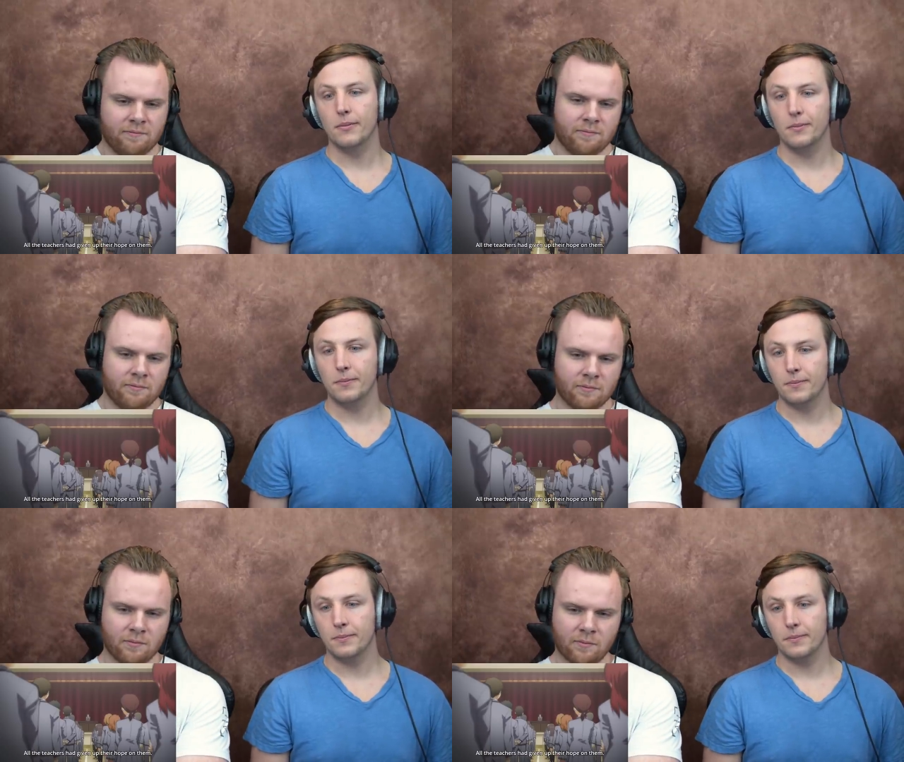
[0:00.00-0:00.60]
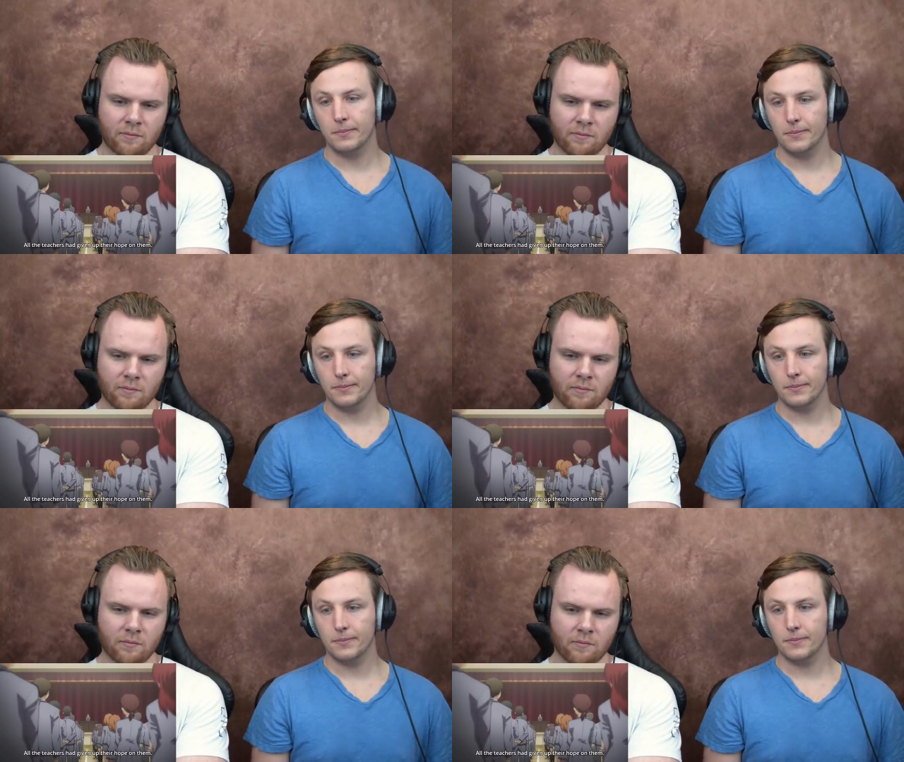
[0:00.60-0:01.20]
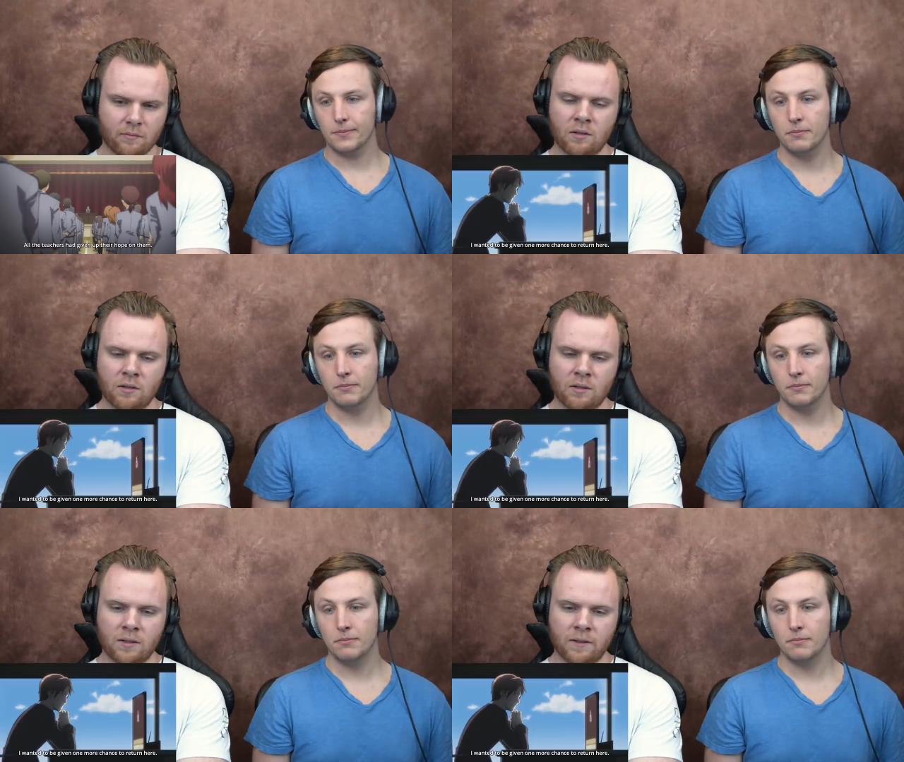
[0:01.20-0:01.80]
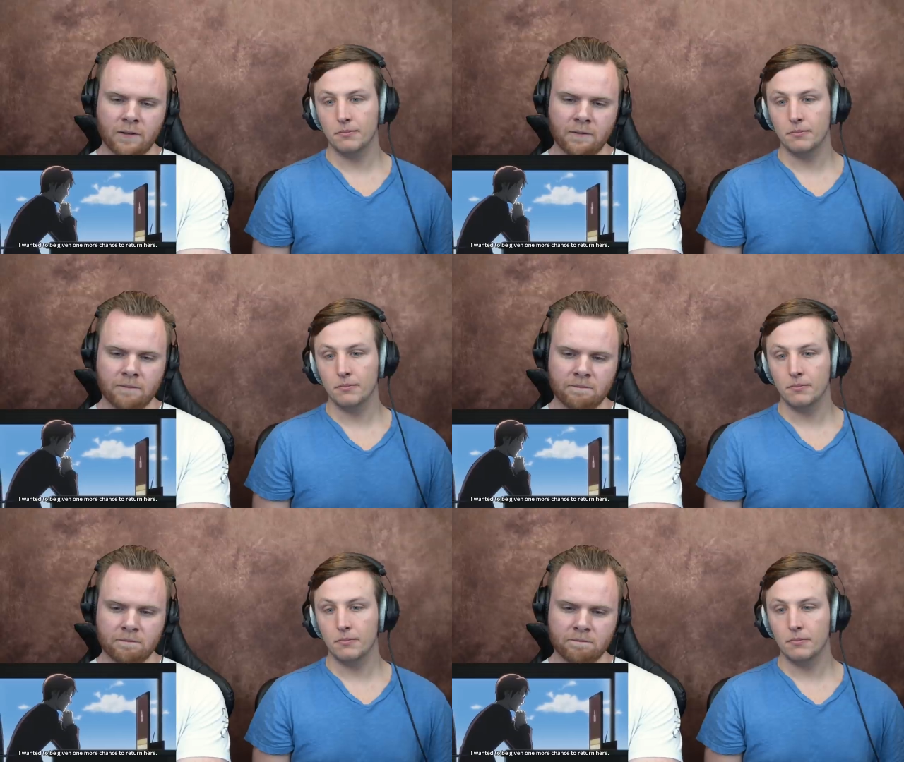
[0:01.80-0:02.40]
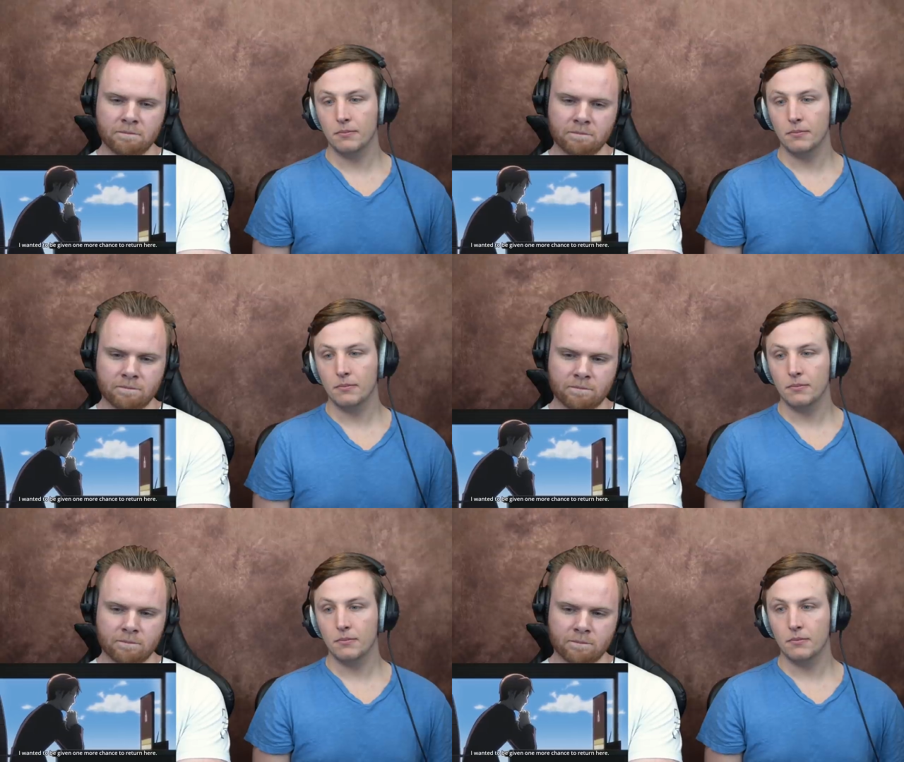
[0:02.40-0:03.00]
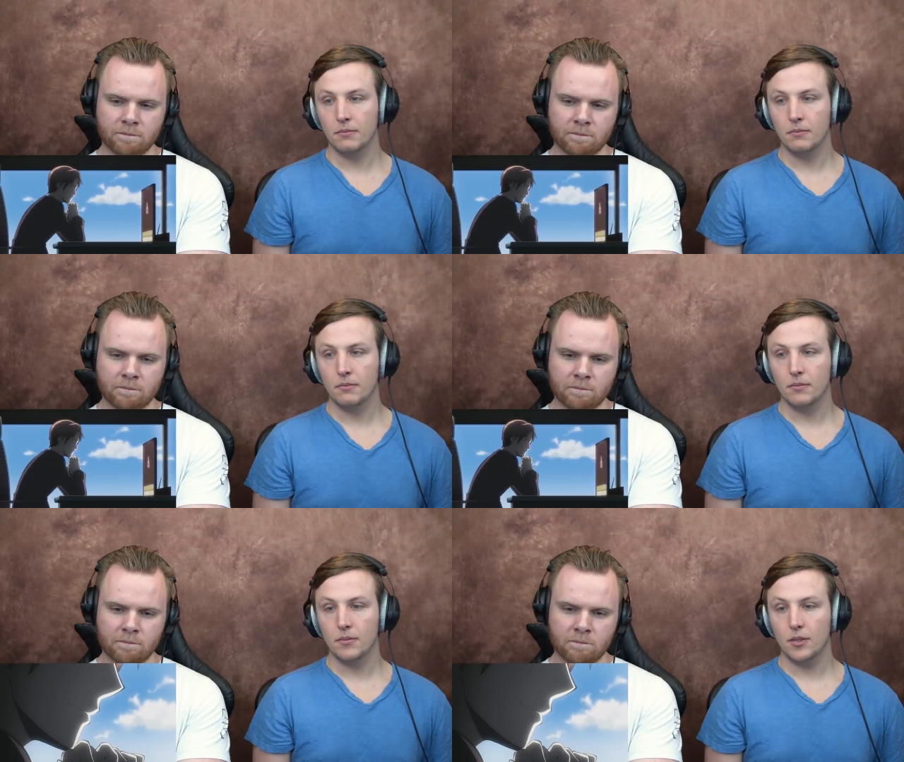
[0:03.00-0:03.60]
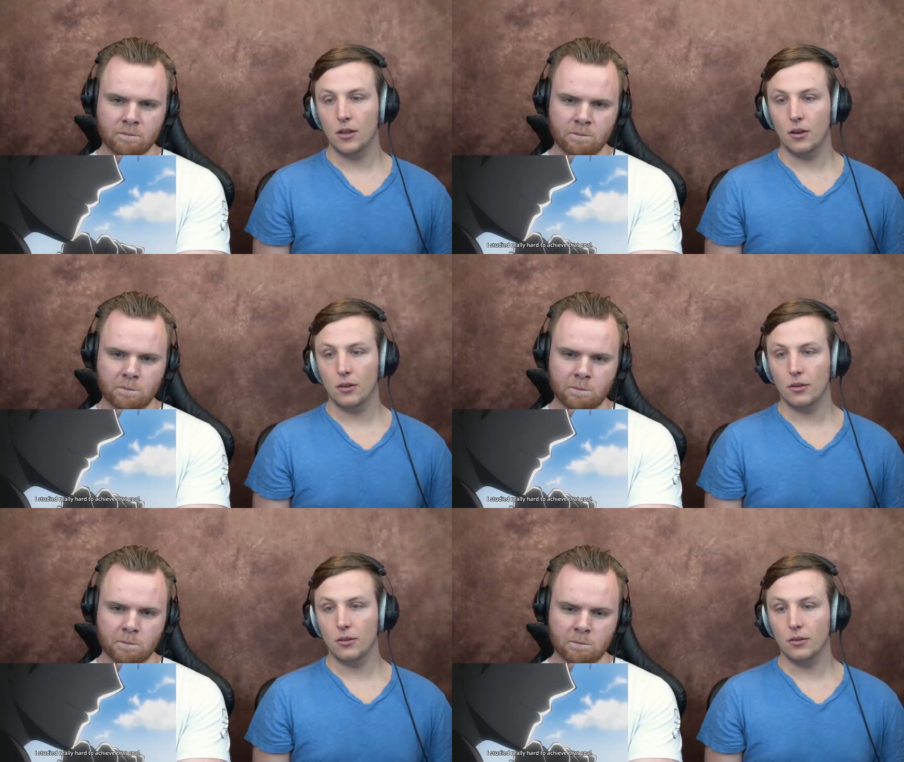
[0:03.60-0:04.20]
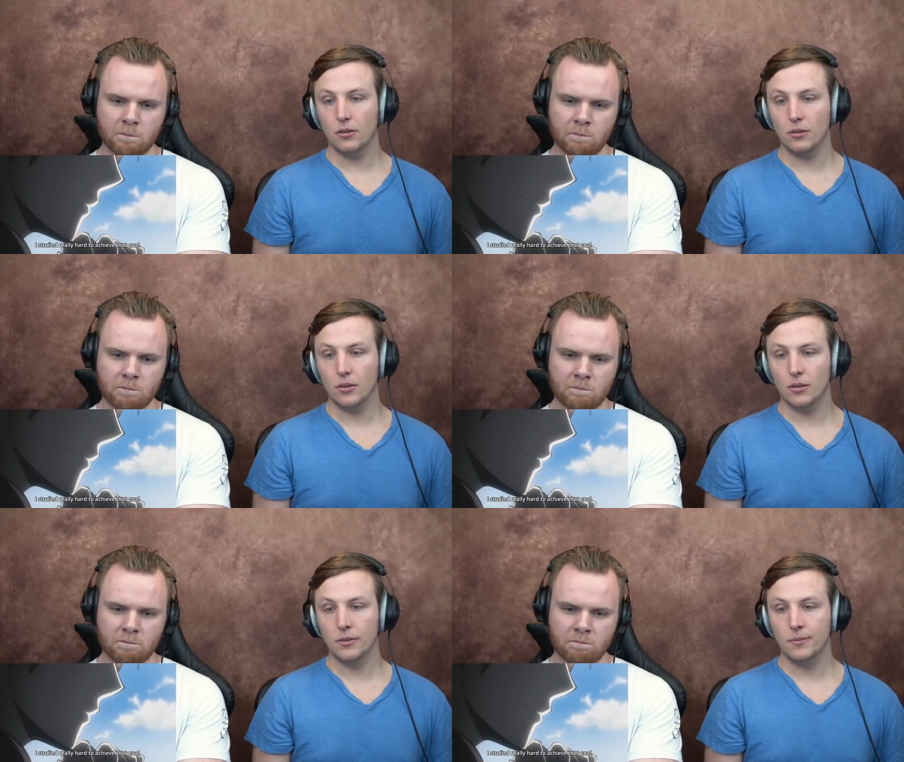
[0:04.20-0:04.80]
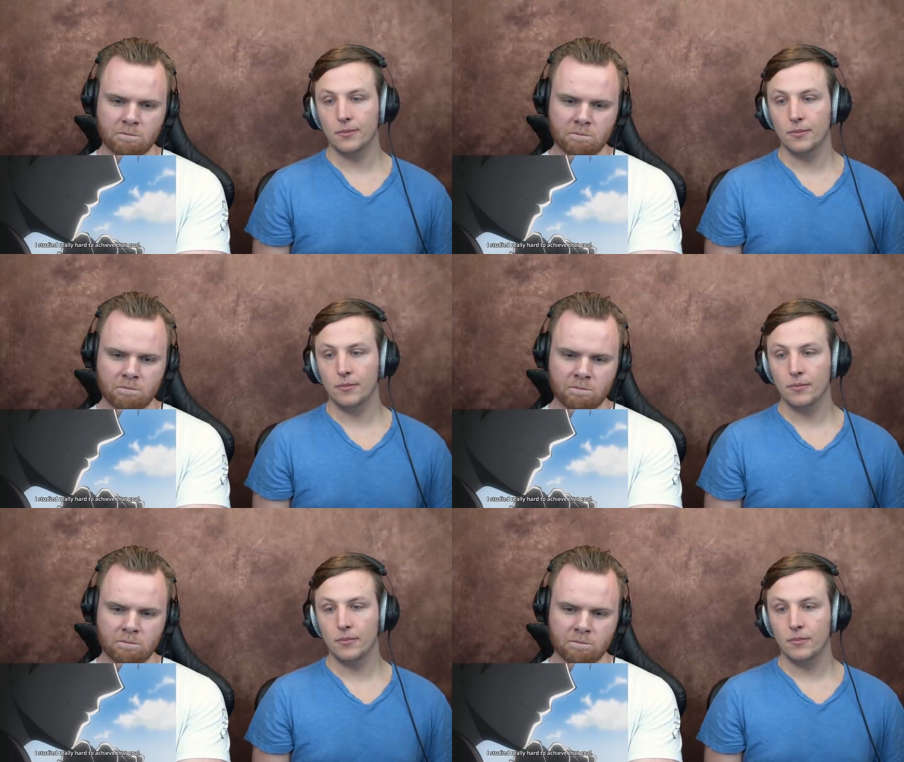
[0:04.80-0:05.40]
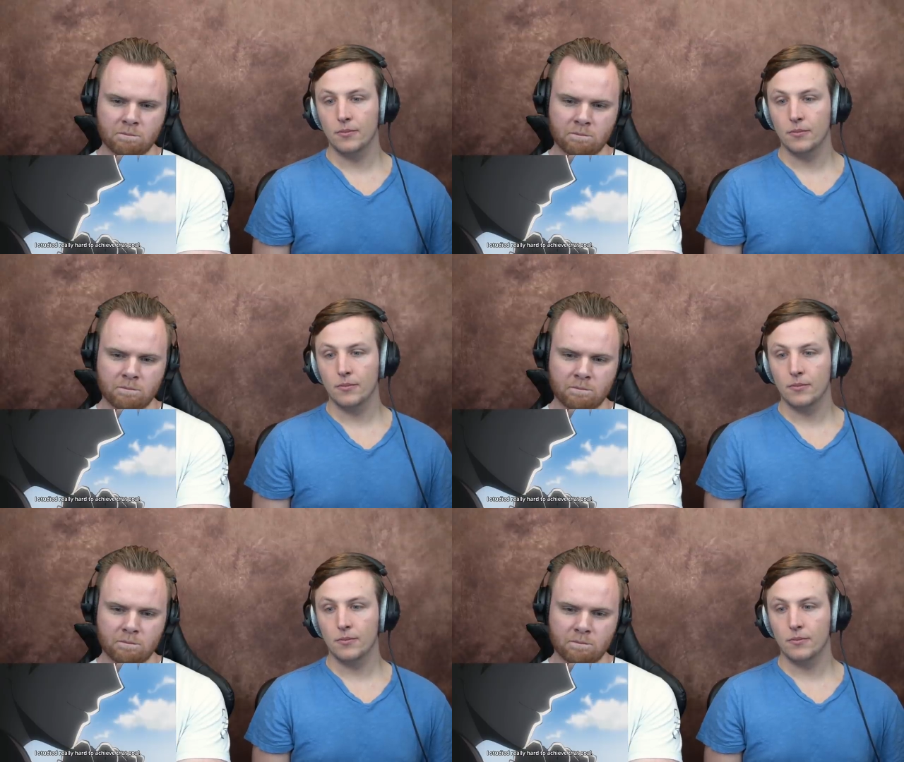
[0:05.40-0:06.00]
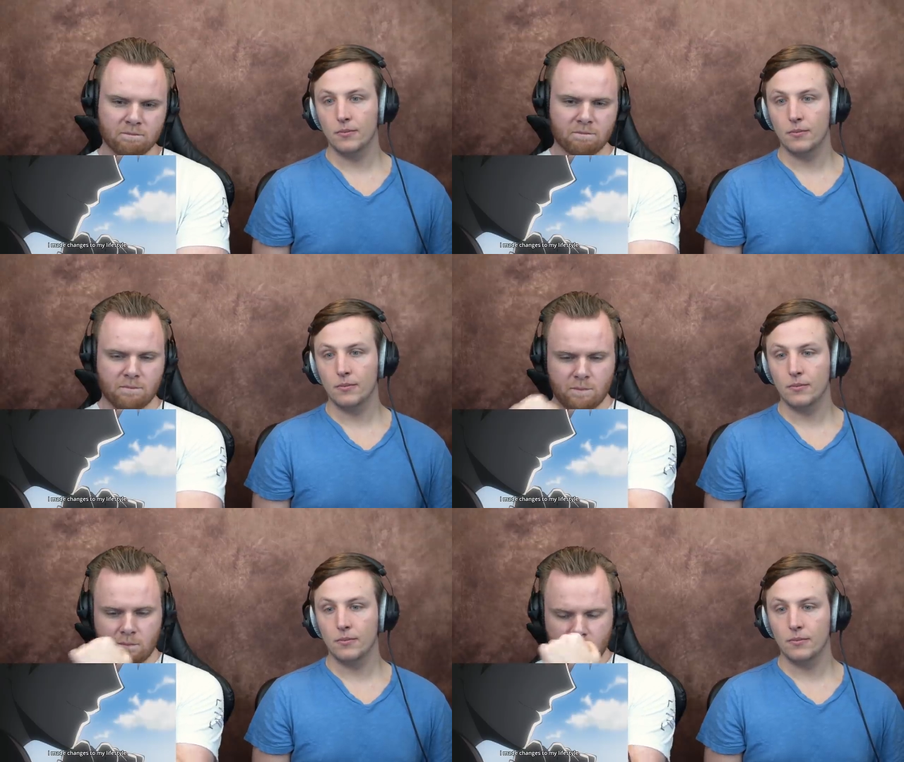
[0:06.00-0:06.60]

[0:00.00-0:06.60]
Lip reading: (silence)